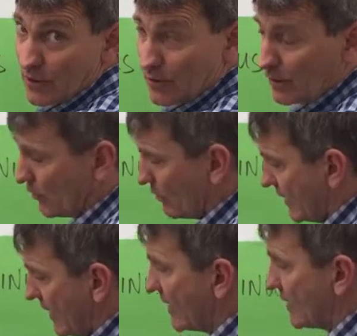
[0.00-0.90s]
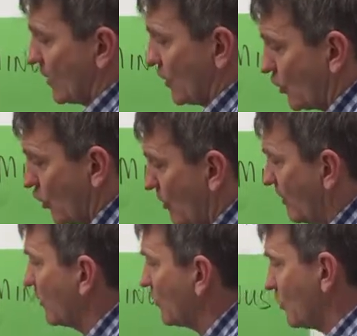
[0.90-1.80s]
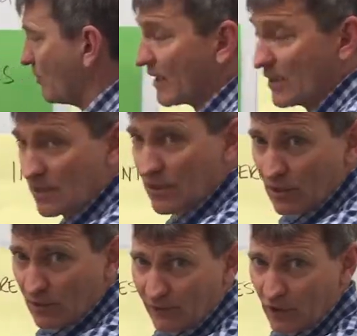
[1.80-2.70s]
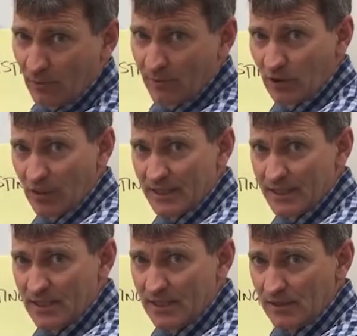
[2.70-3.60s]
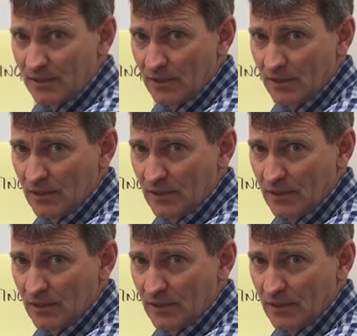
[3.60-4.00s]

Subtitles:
to create common groupings, common ideas